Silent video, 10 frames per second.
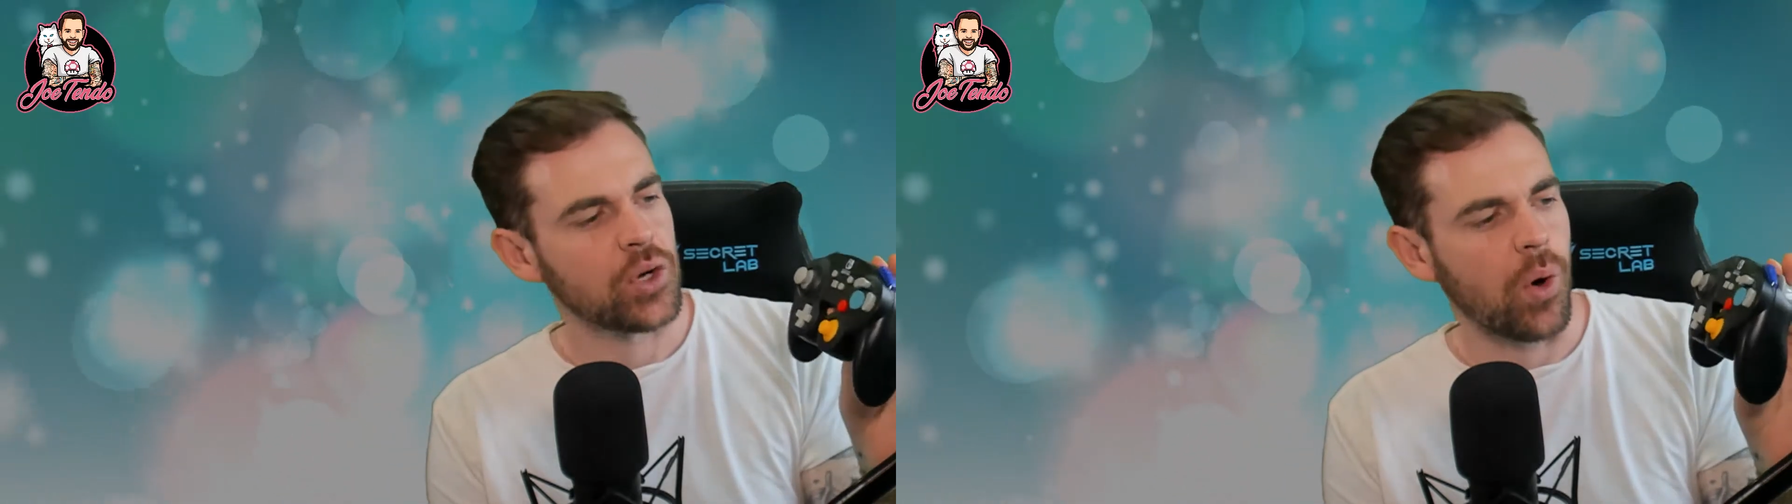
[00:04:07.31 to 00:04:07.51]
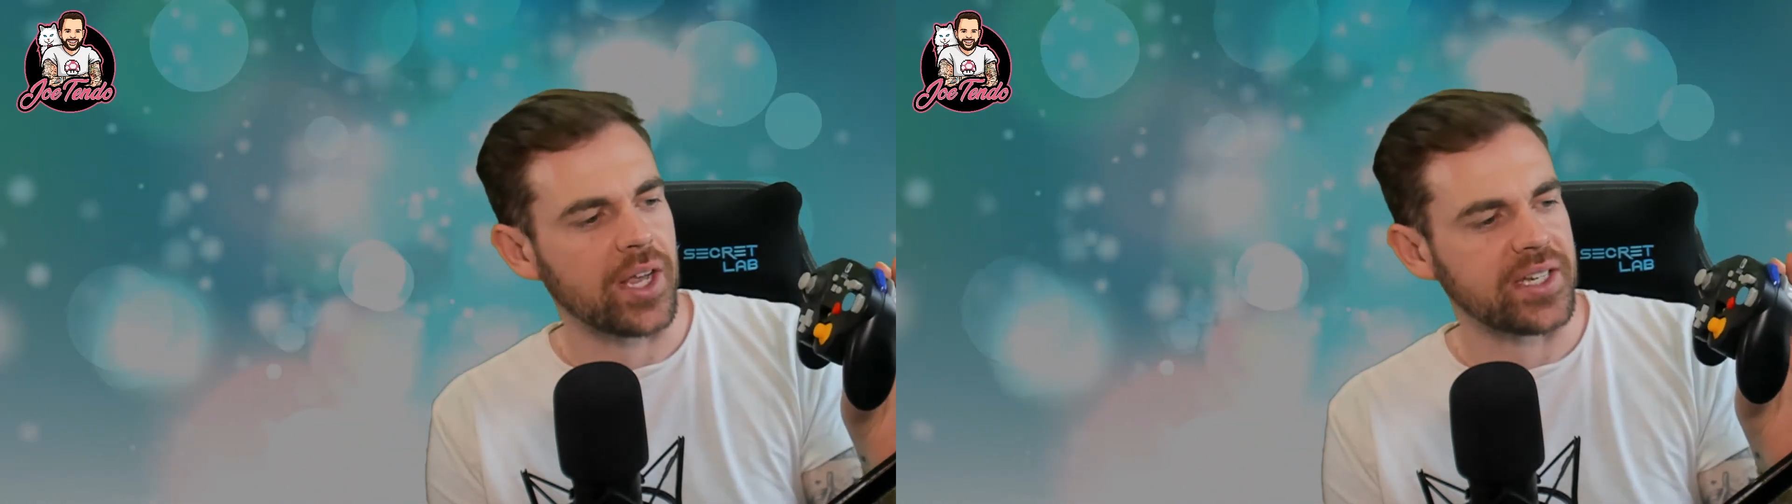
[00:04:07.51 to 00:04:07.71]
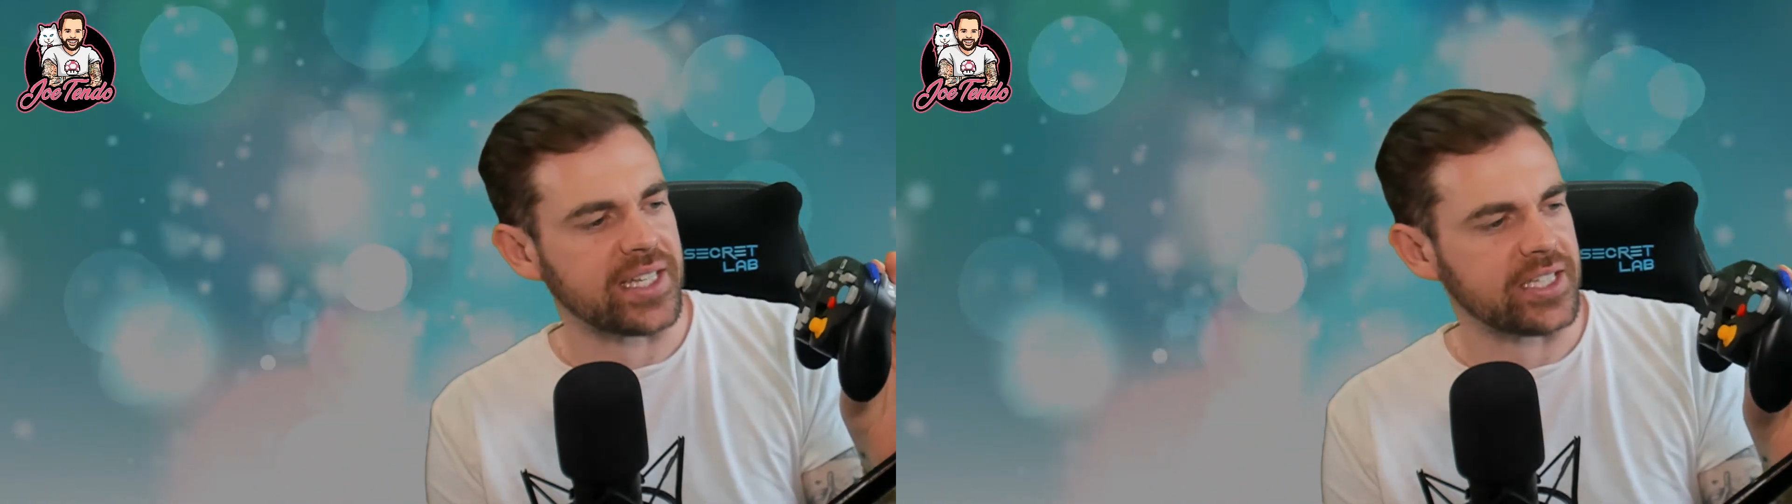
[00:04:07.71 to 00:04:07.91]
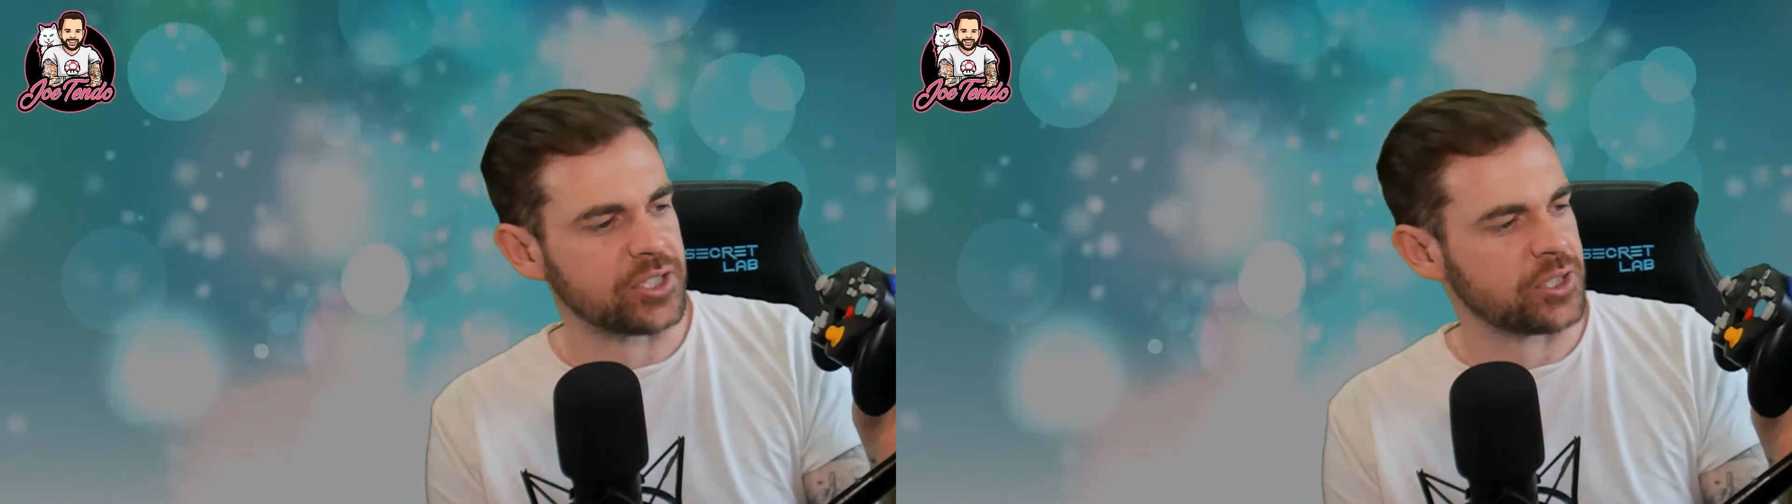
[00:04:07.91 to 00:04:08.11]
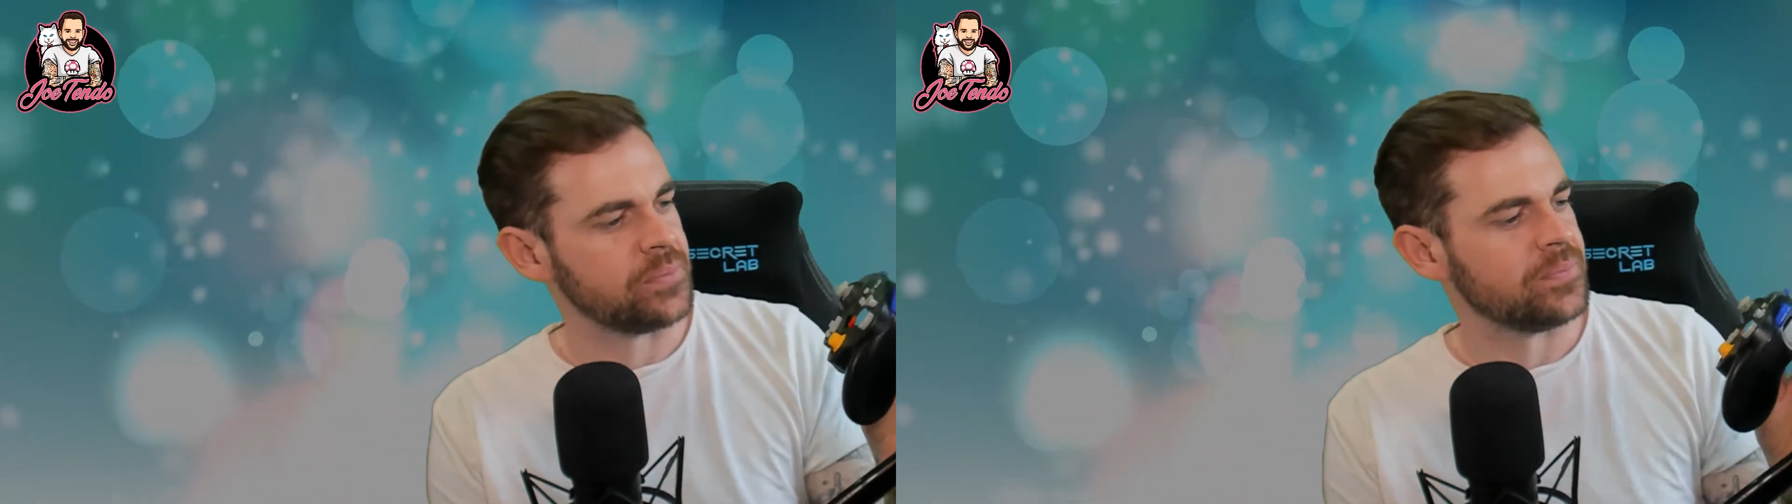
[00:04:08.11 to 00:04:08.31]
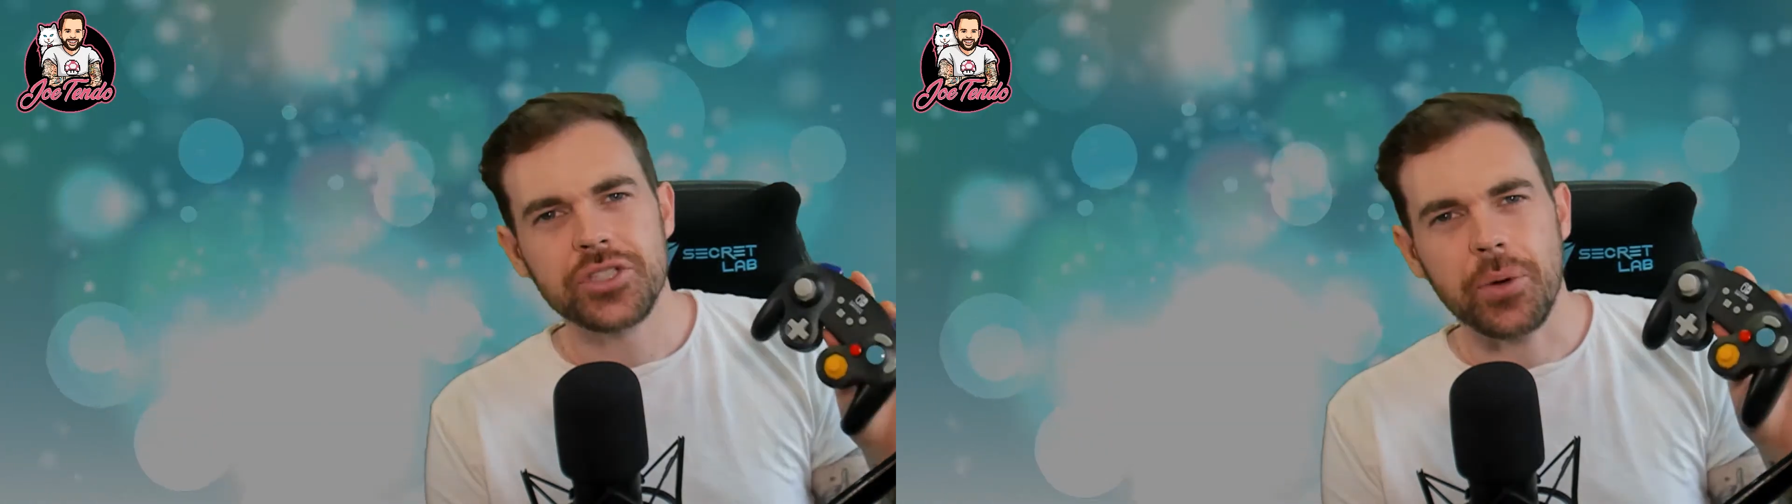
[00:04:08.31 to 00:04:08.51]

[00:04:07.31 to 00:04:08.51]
quite niche,